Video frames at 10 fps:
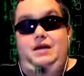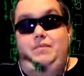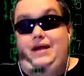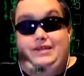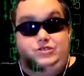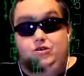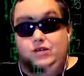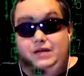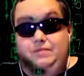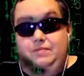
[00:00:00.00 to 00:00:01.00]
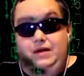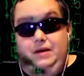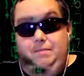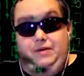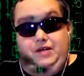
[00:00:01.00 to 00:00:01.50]
But I took him
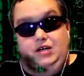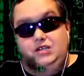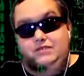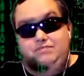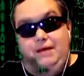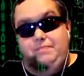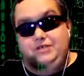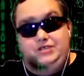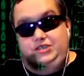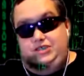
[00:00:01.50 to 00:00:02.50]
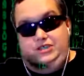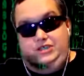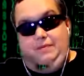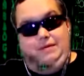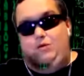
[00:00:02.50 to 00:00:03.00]
because of my positioning.
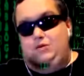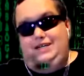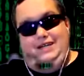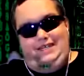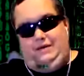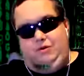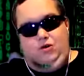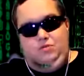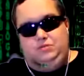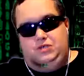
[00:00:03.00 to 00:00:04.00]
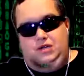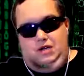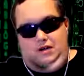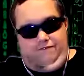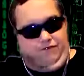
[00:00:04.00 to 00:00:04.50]
I mean, I wasn't going to take Mahomes
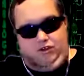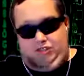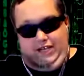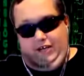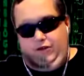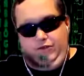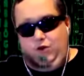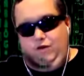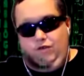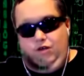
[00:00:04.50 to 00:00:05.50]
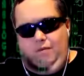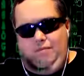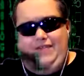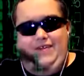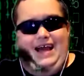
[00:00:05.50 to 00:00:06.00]
first, second, or third overall,
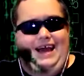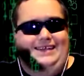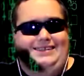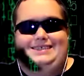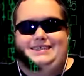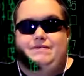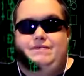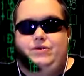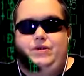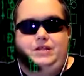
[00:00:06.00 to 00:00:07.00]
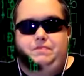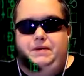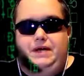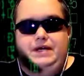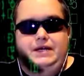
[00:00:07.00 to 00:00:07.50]
but I think I had like the 7th or 8th pick.